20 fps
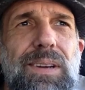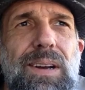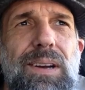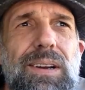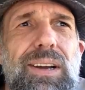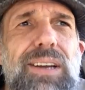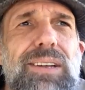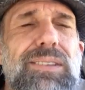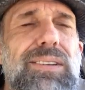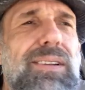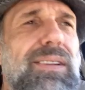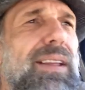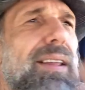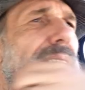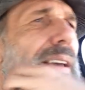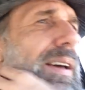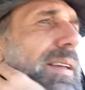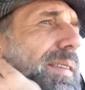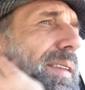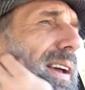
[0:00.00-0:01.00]
Okay, so then
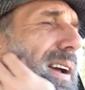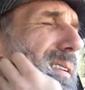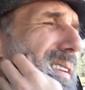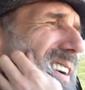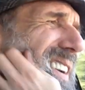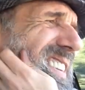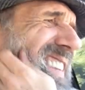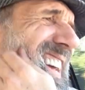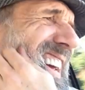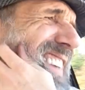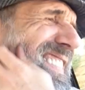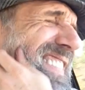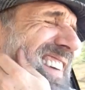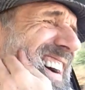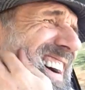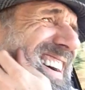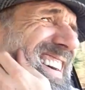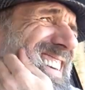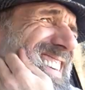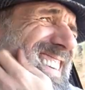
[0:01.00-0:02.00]
the other thing I wanted to say
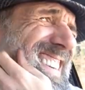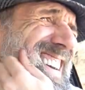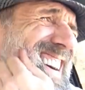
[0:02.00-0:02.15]
about